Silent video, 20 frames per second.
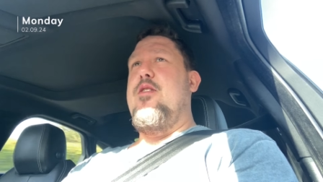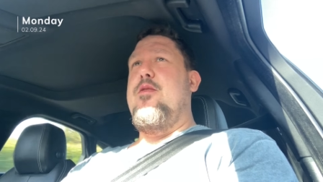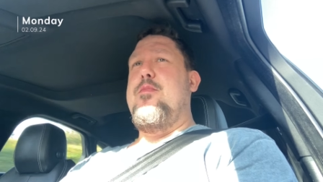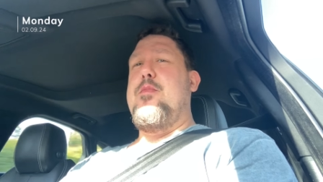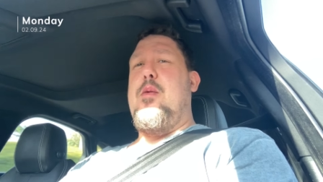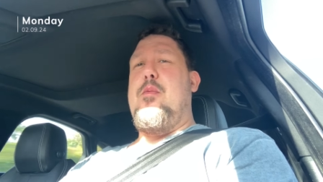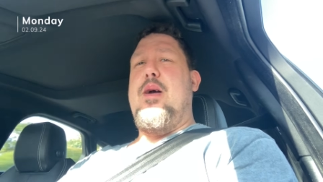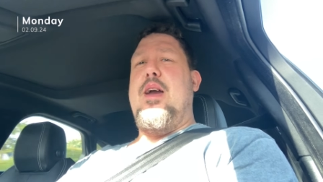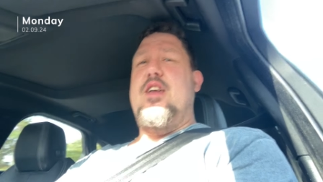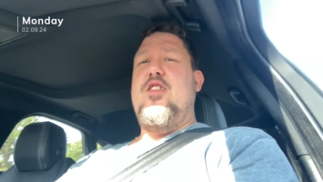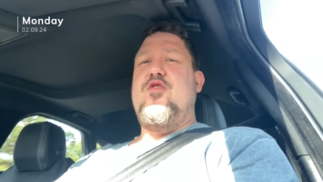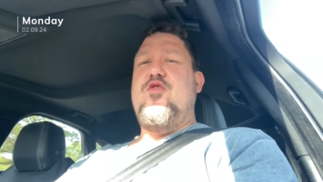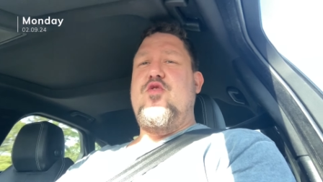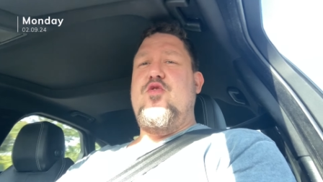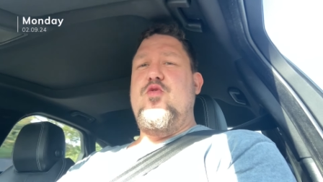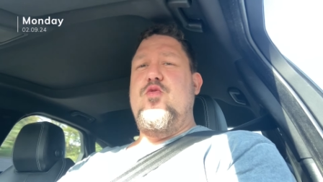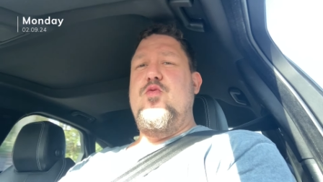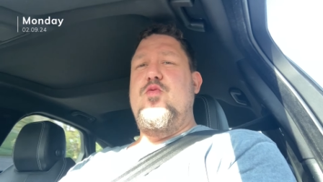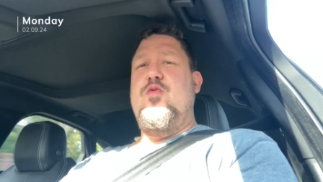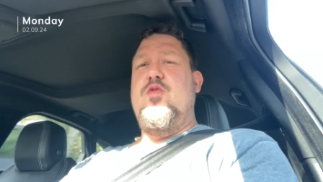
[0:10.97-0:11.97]
on my way
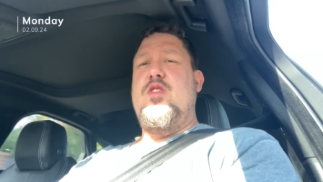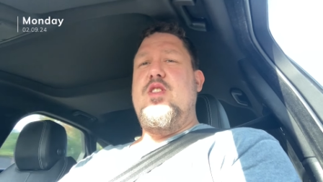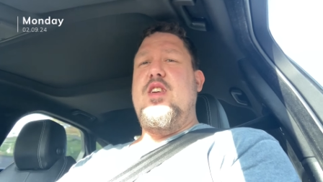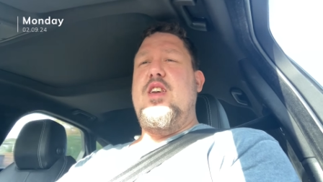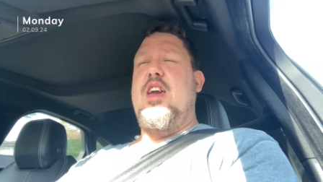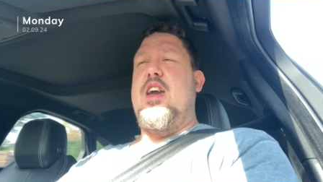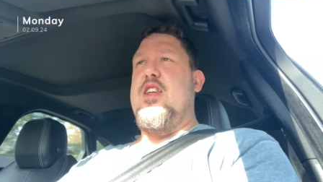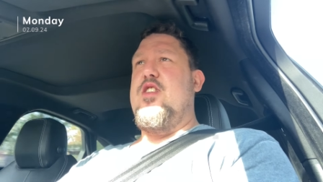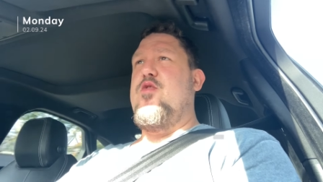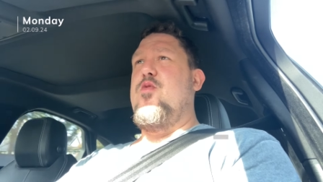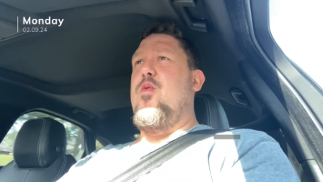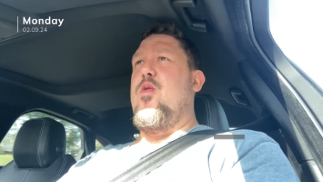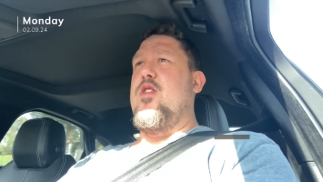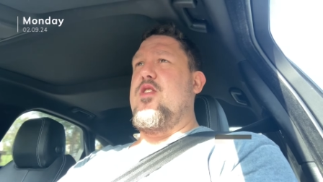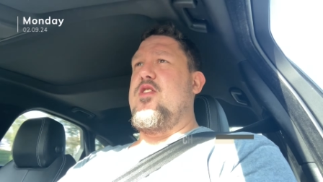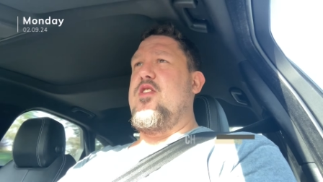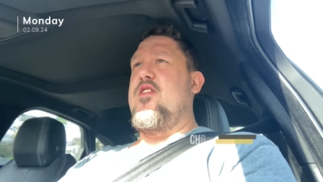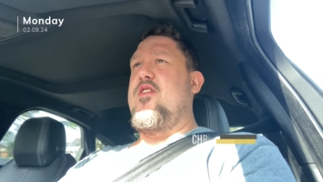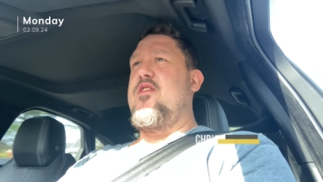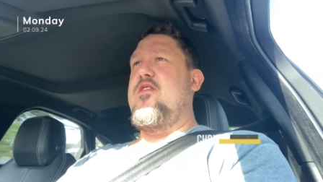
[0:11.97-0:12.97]
to the
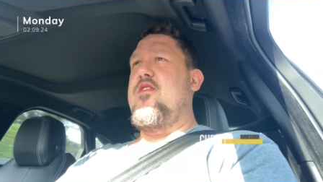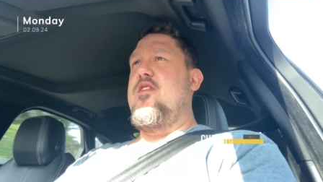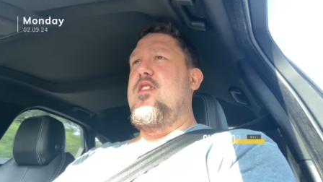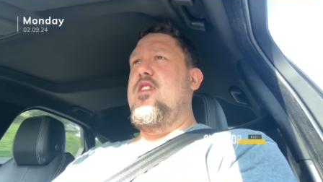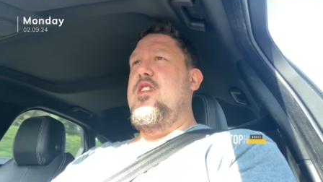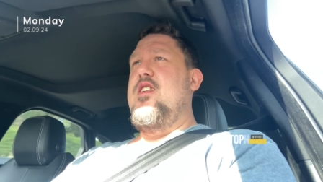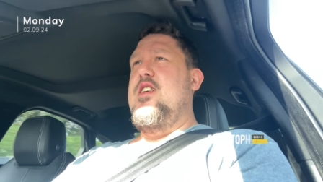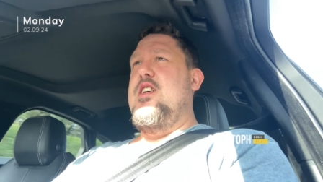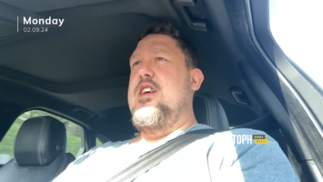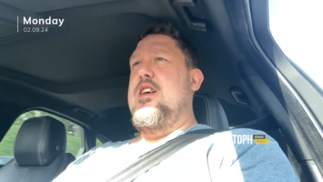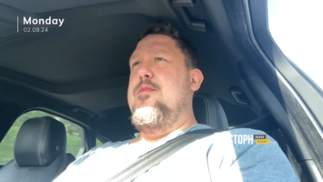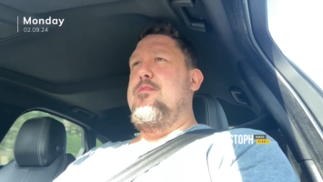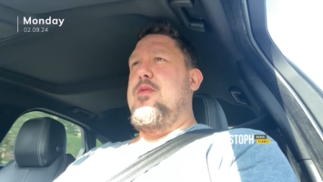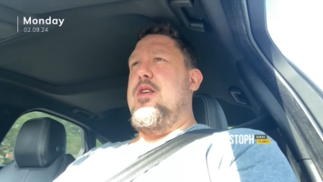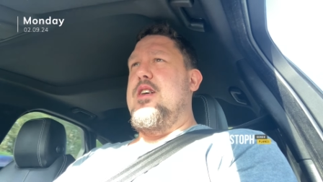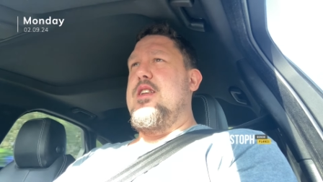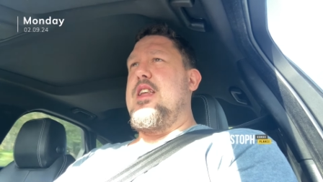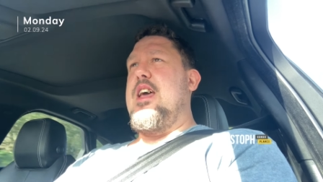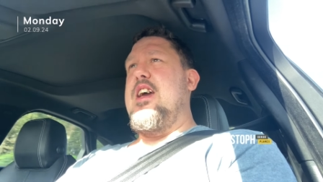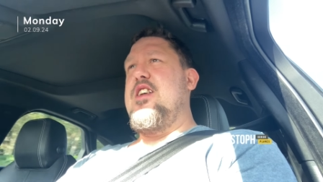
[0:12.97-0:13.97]
headquarters,
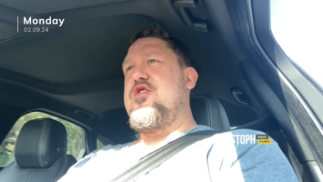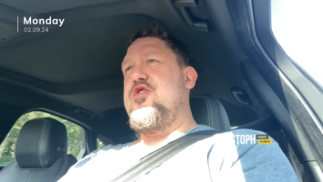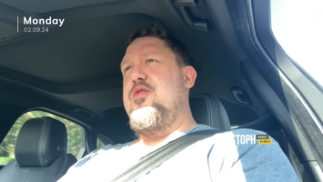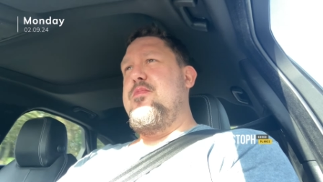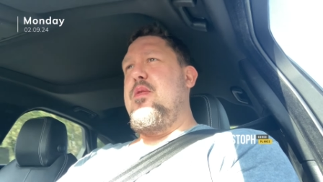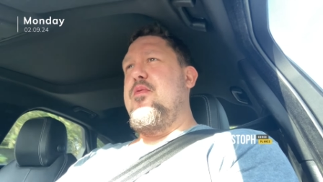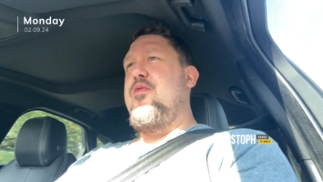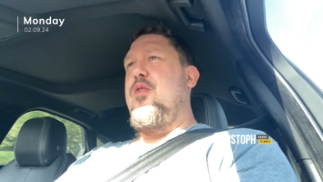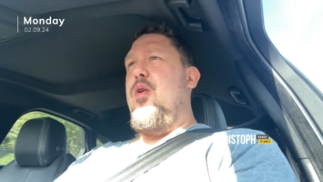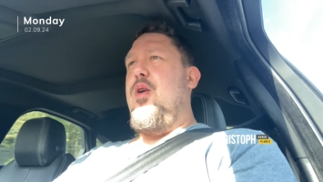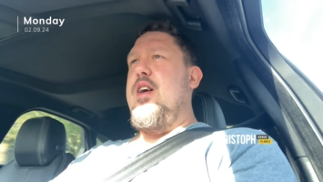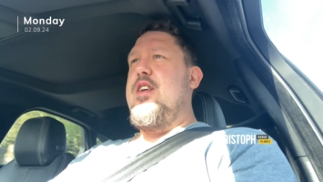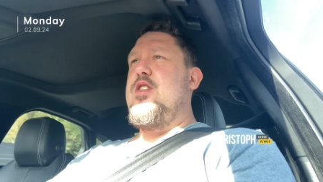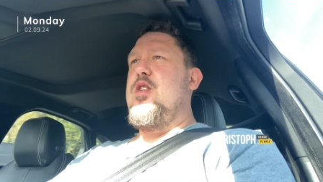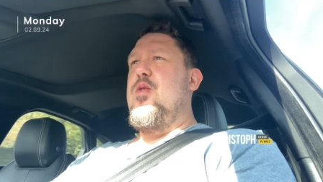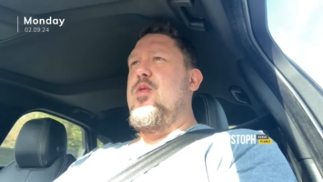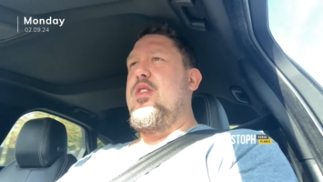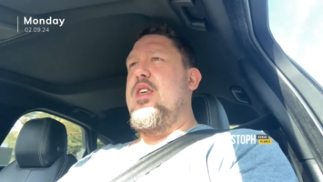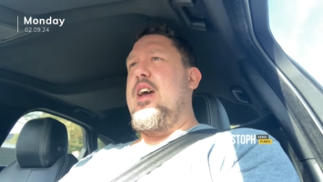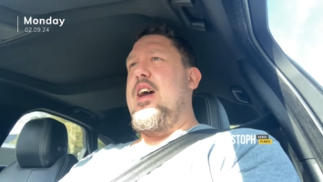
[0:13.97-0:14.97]
but actually before I
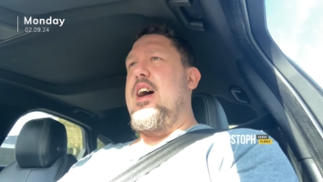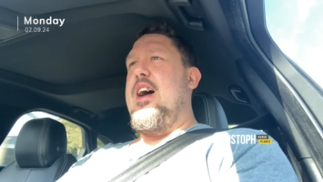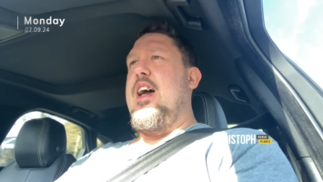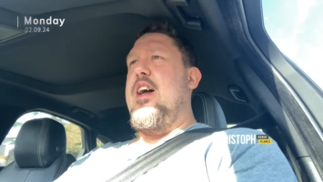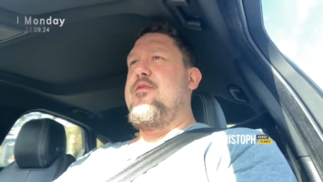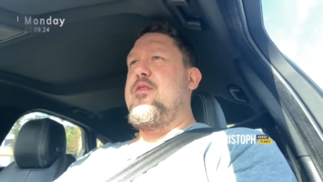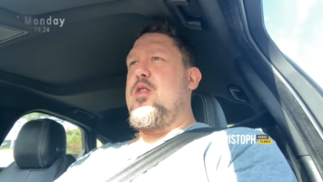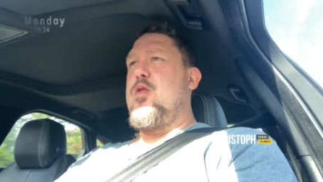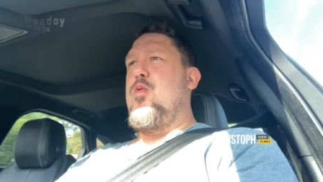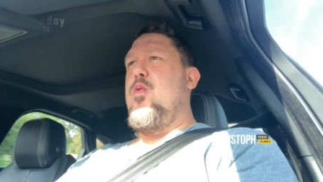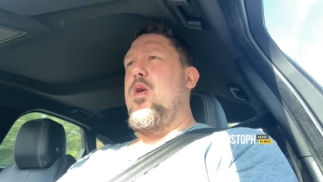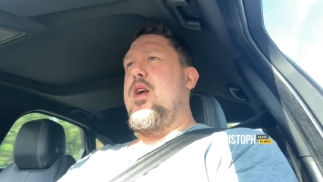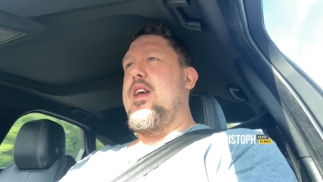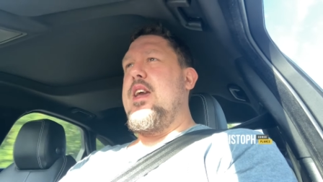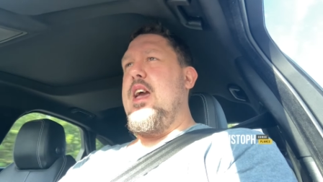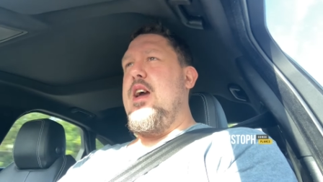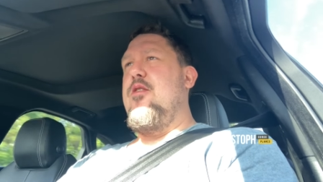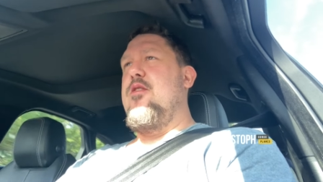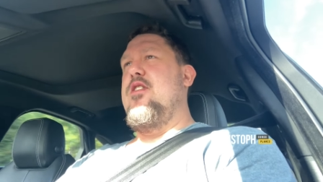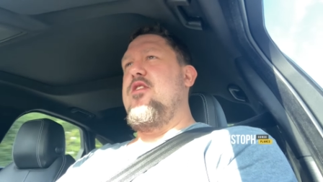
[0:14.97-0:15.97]
go there I have a quick
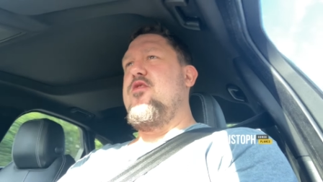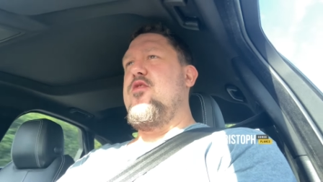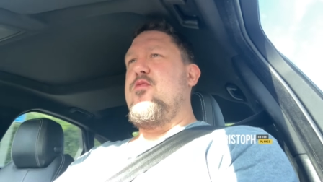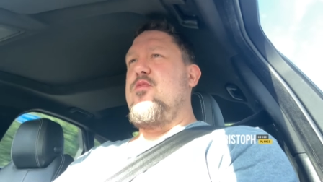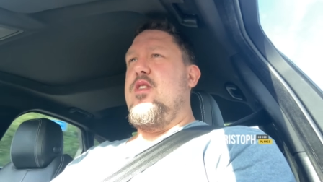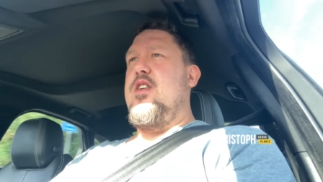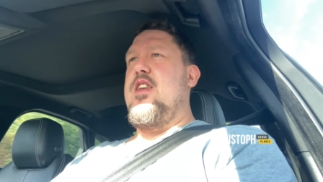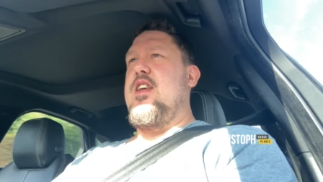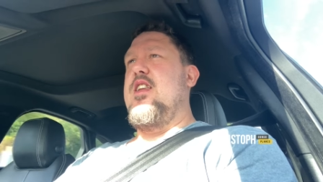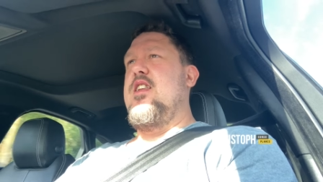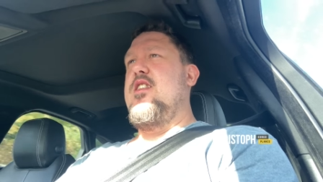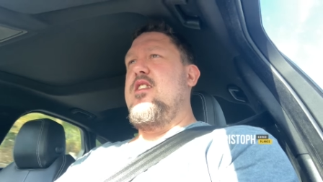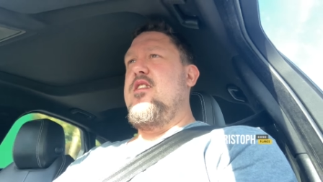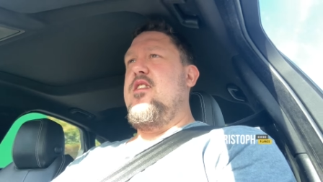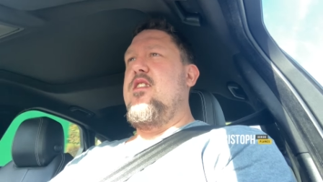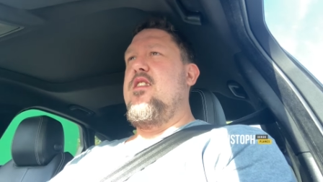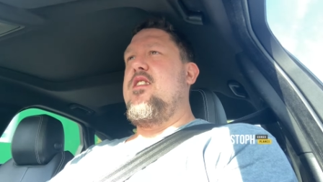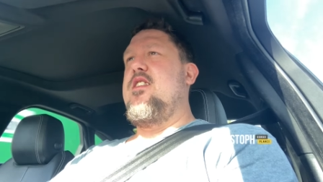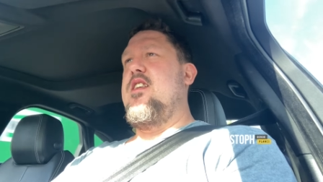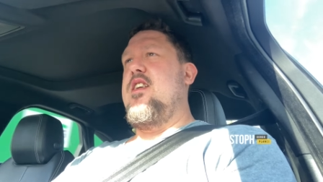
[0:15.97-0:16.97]
errand to run
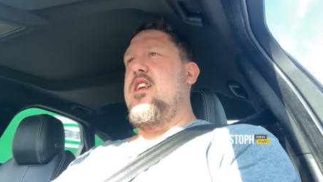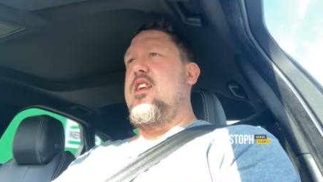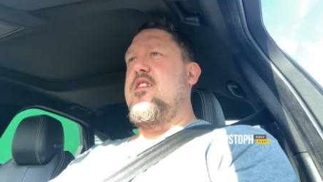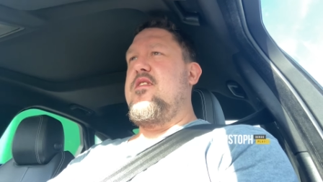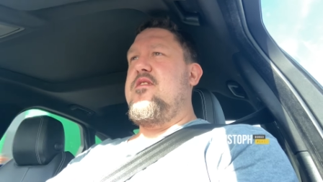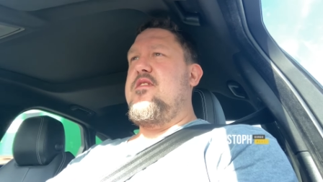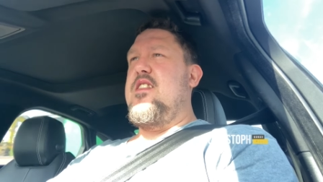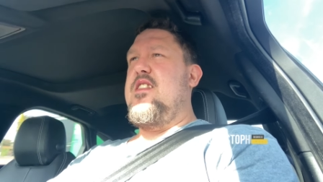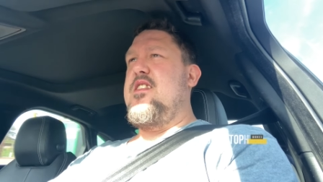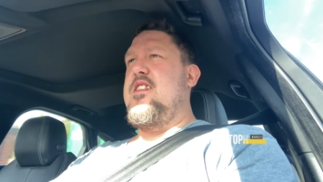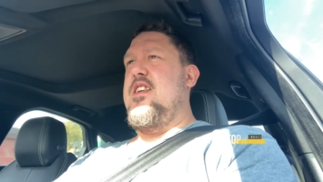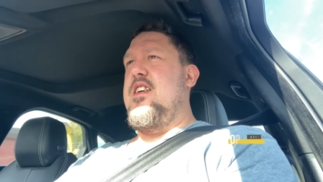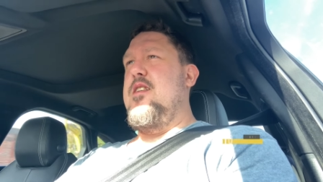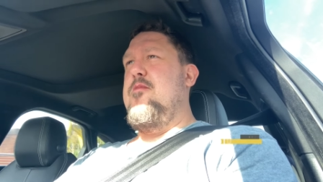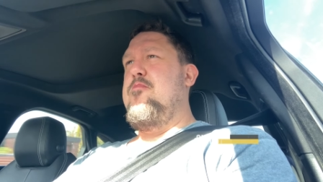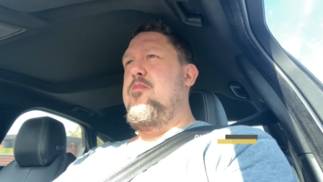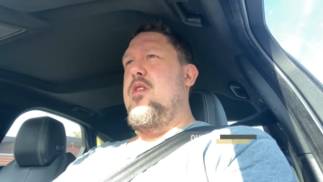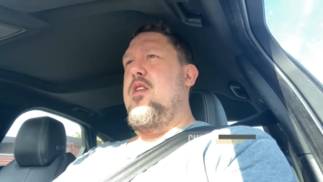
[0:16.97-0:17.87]
in the city,